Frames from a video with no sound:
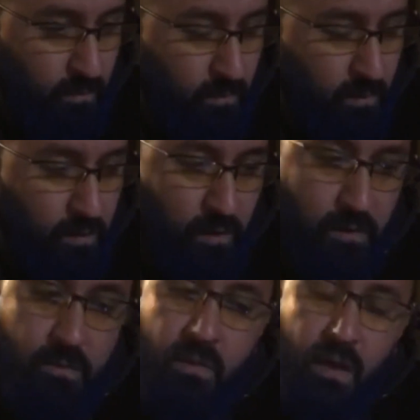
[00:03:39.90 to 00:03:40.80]
you
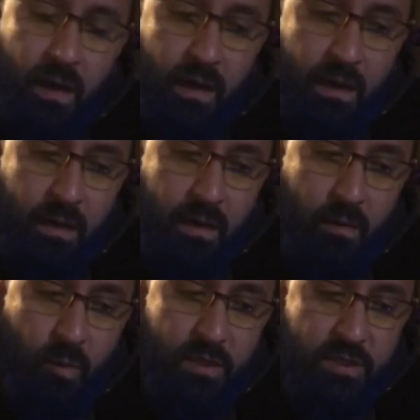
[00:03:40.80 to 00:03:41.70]
know,
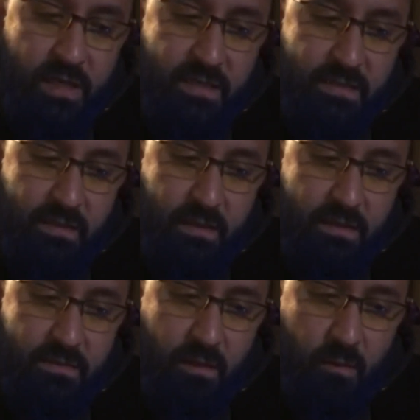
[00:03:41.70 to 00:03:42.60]
what Jayson has
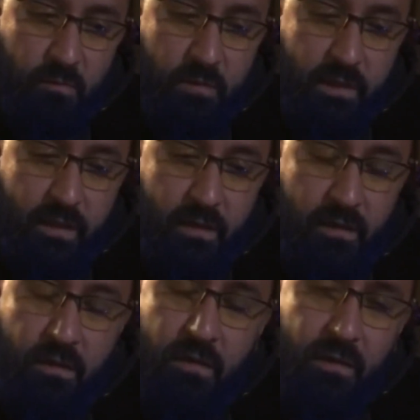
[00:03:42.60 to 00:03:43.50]
done over there.
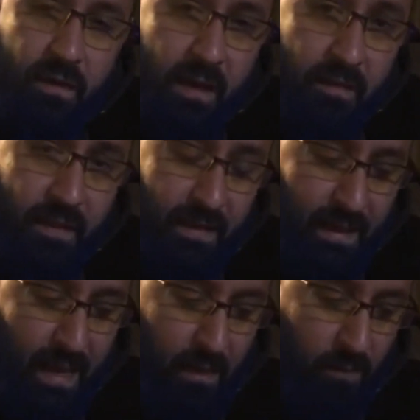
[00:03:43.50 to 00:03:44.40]
And then
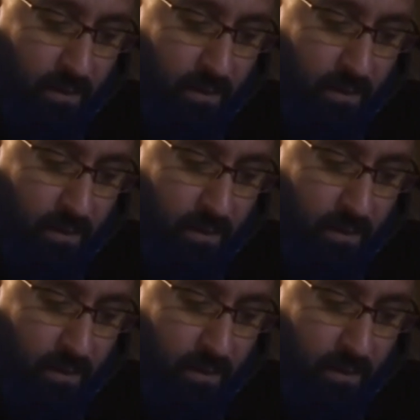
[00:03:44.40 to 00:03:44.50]
now